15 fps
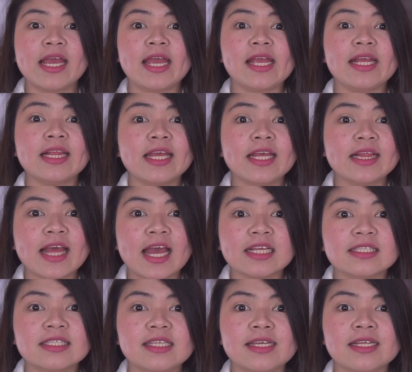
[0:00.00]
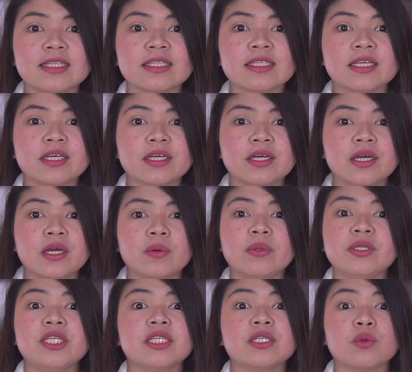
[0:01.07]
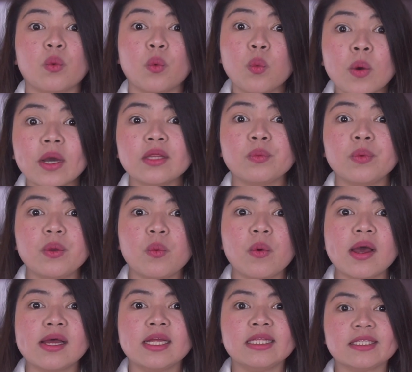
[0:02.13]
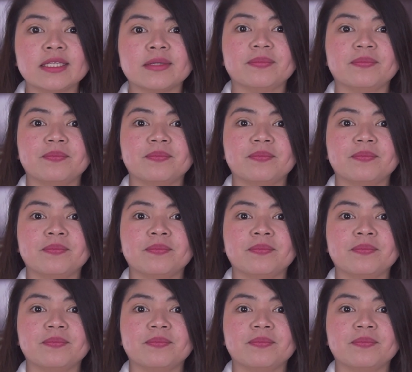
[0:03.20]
in the intestines, which is what we want.